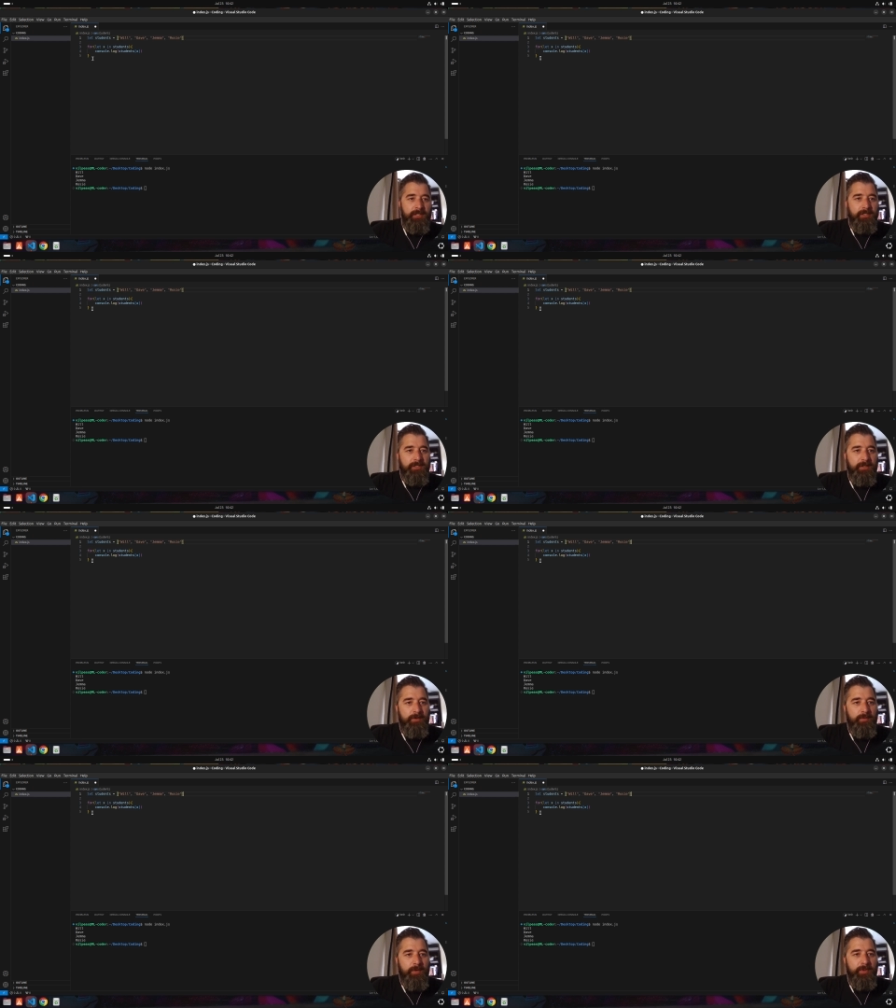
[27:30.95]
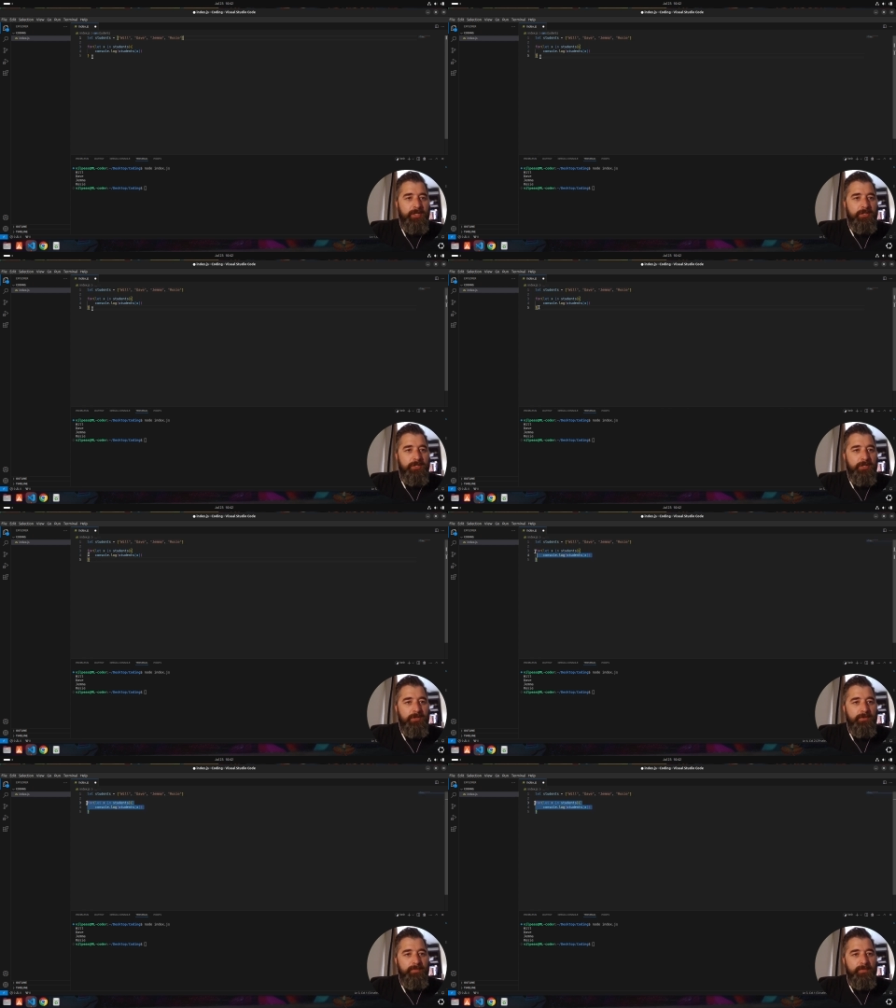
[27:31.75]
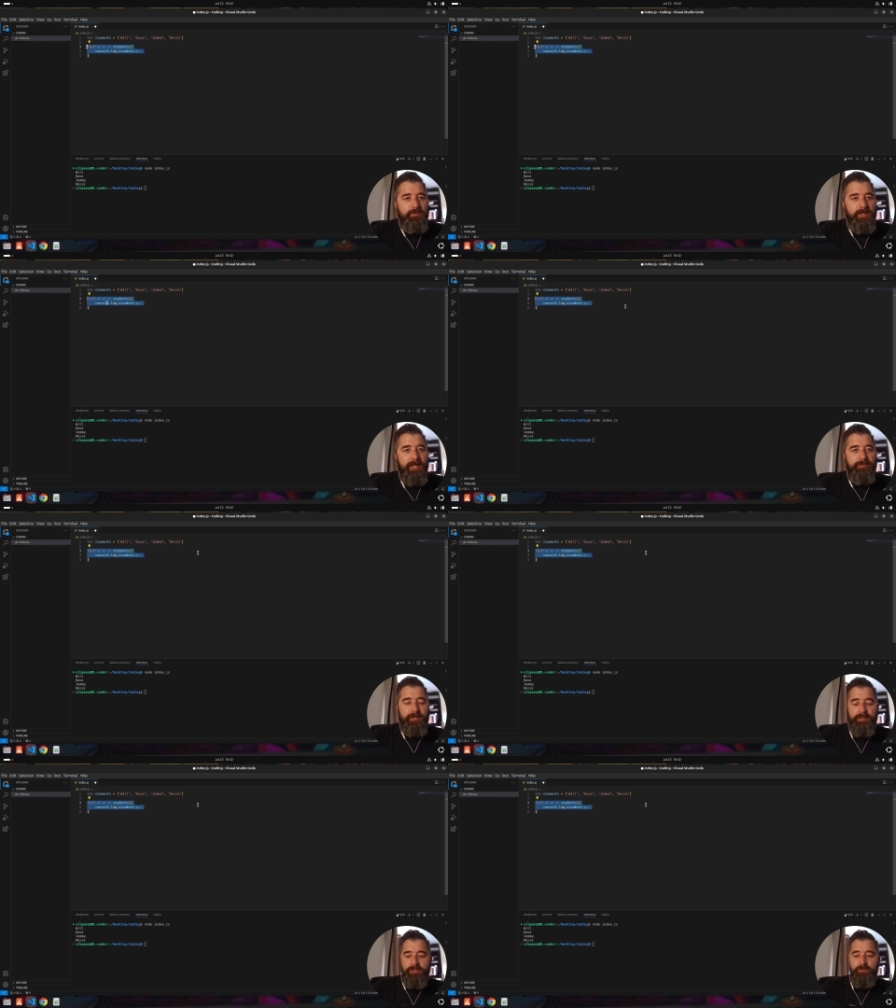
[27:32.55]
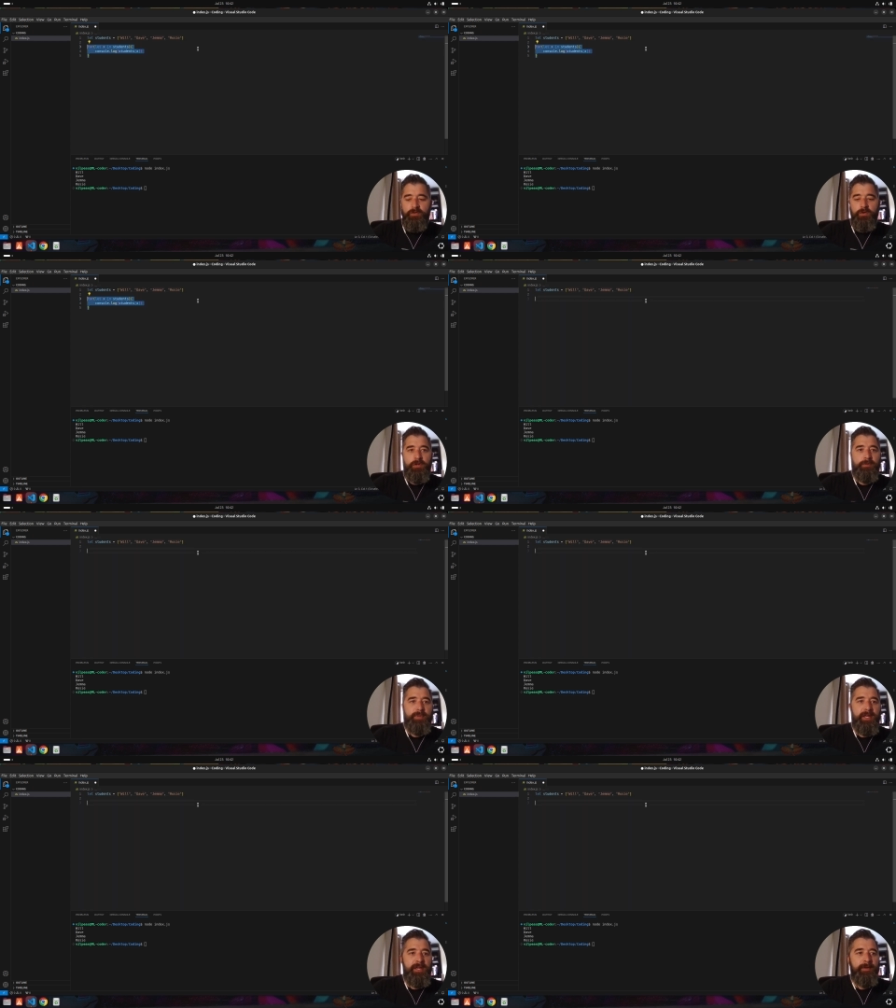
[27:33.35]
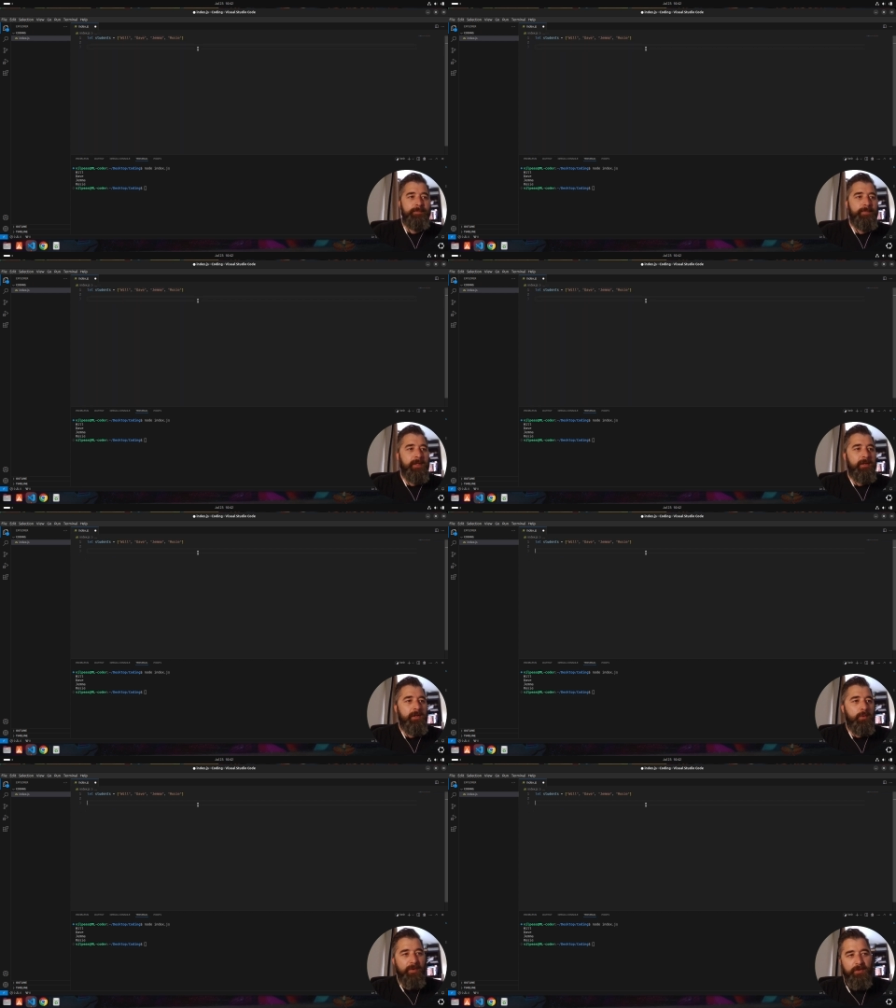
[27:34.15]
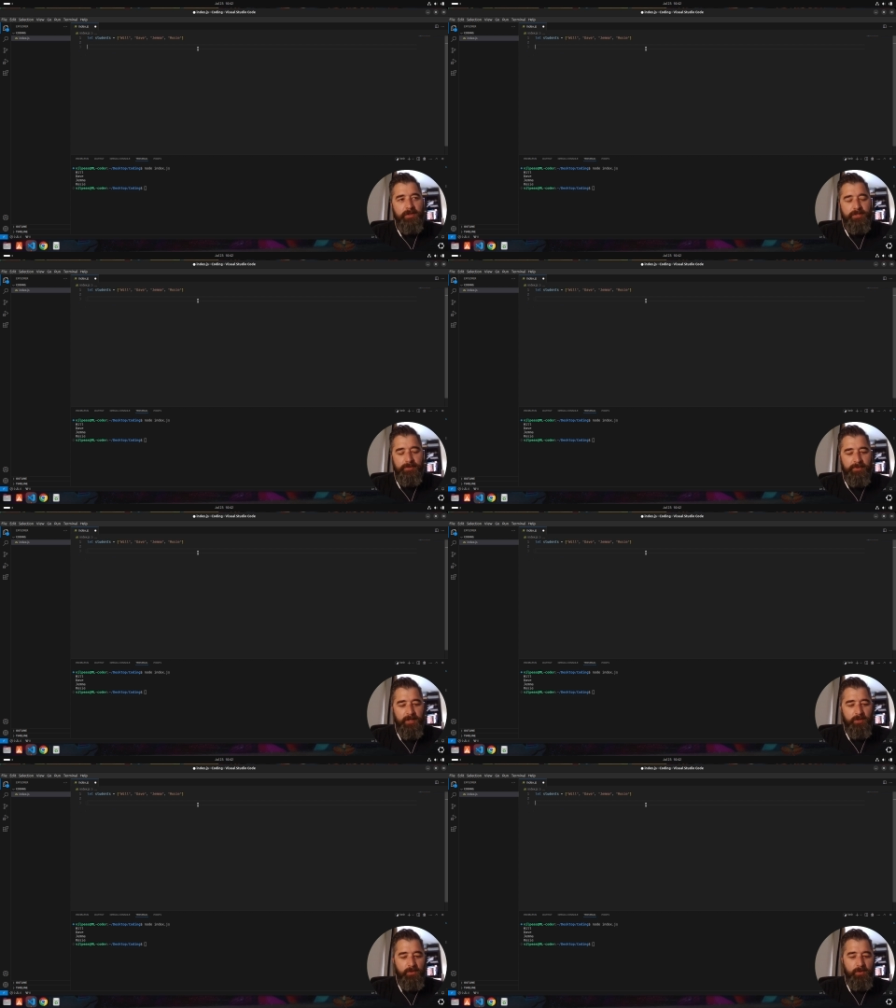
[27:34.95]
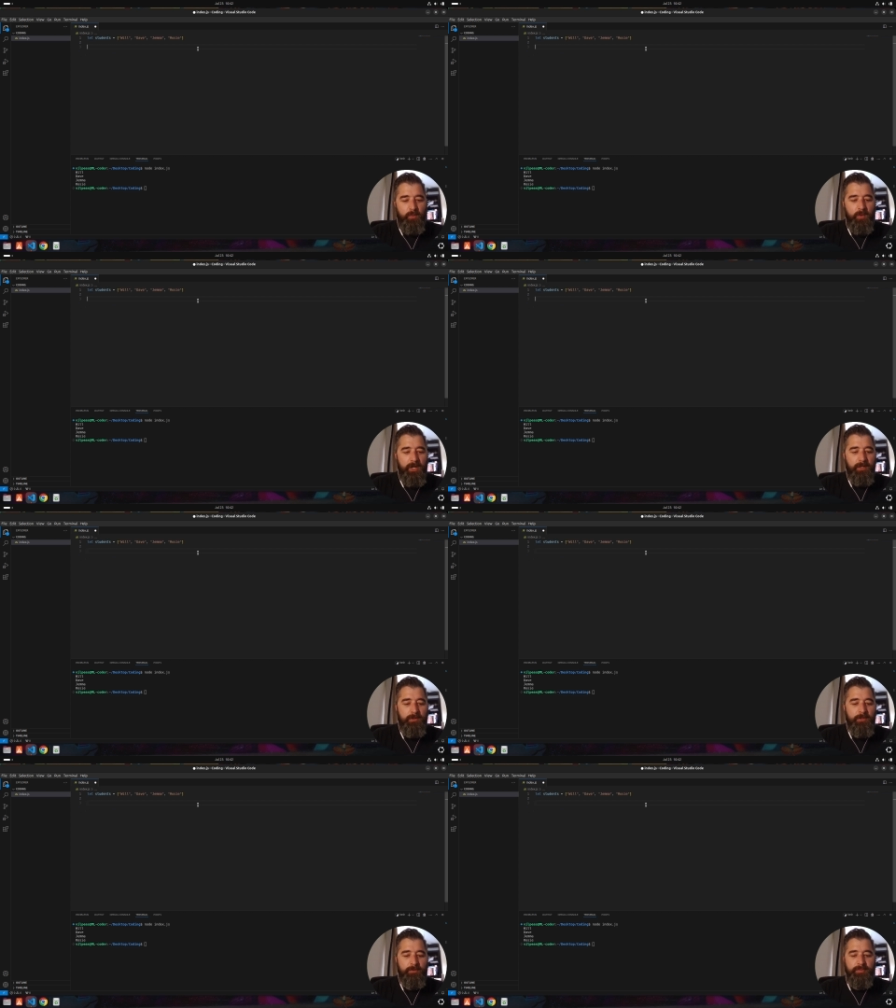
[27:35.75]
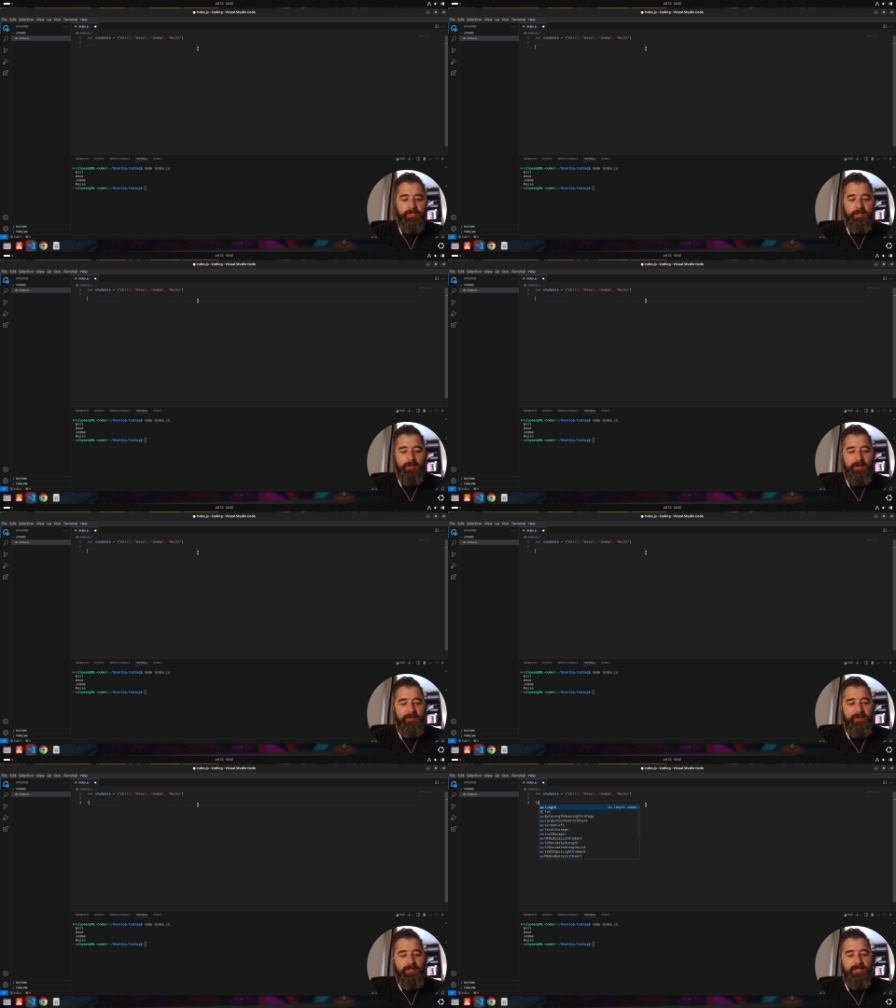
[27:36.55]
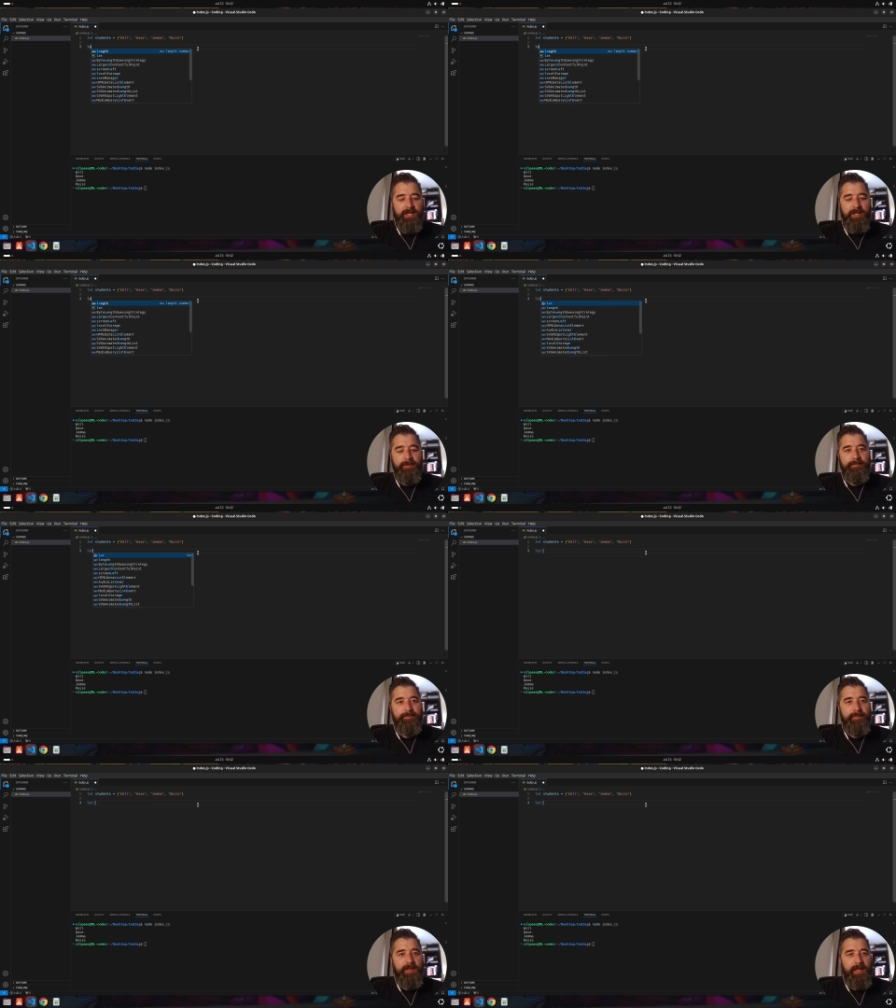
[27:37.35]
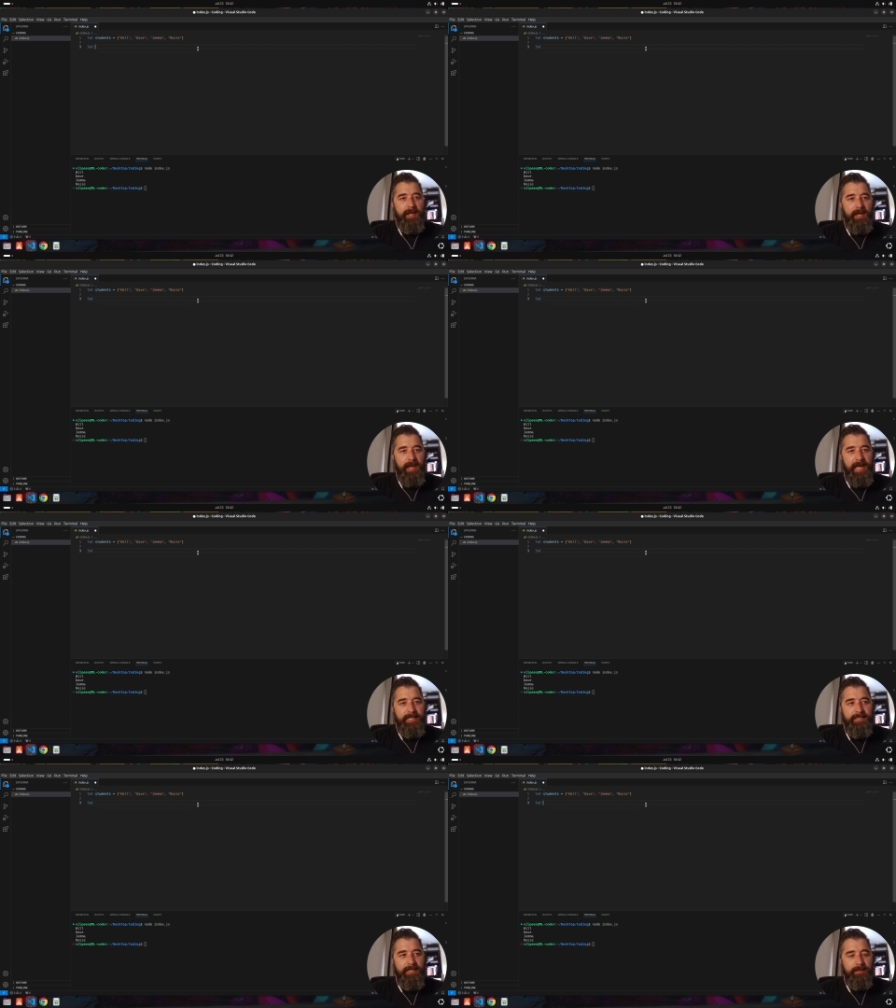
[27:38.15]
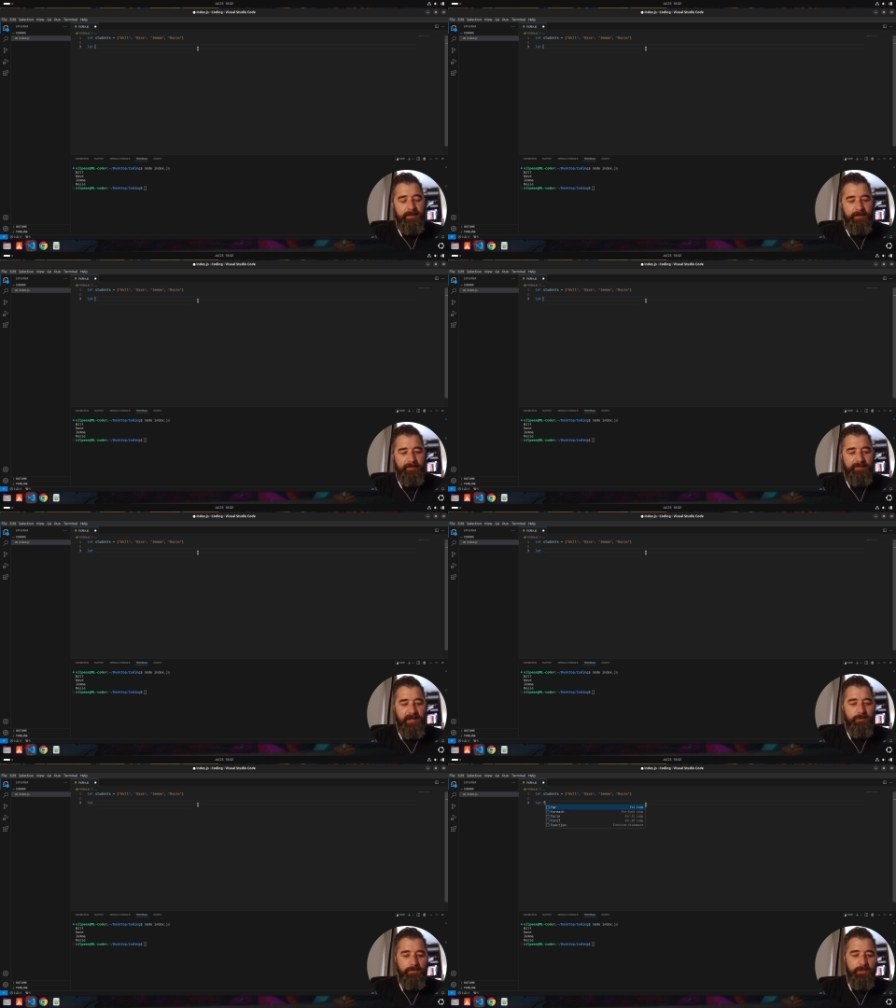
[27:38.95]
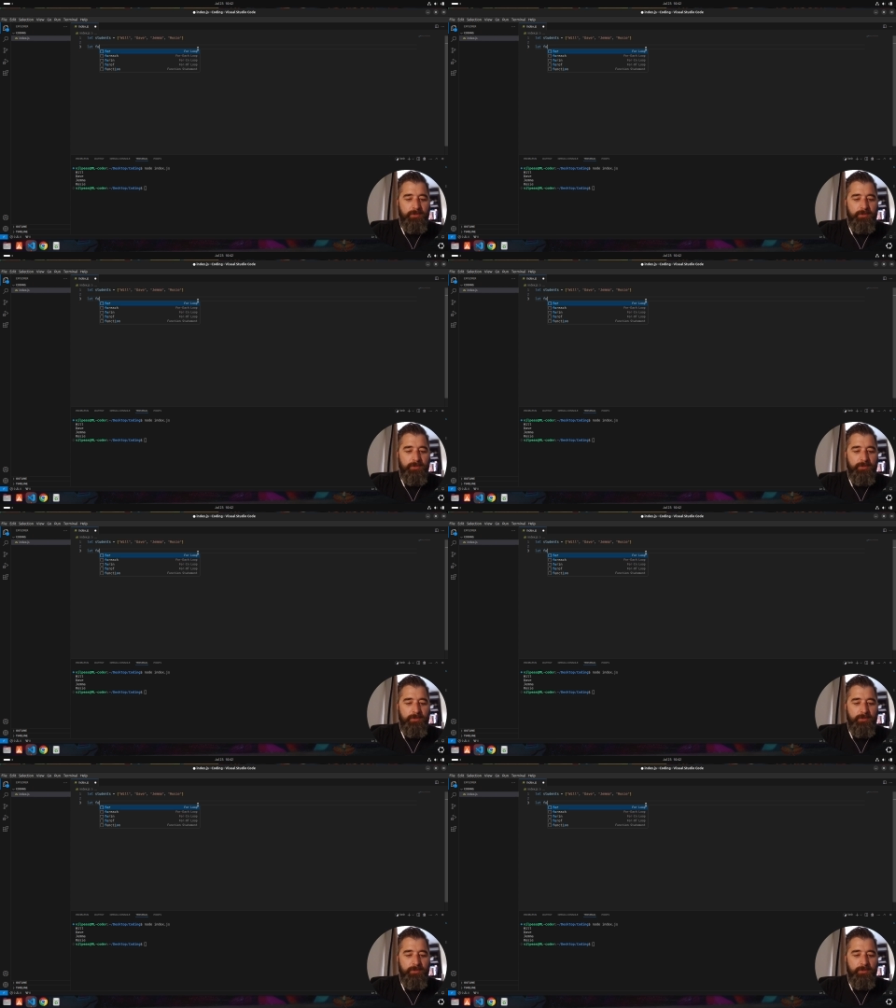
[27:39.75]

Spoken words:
So what we could do is we get rid of this for loop here. We've got something called a while loop. So if I say let found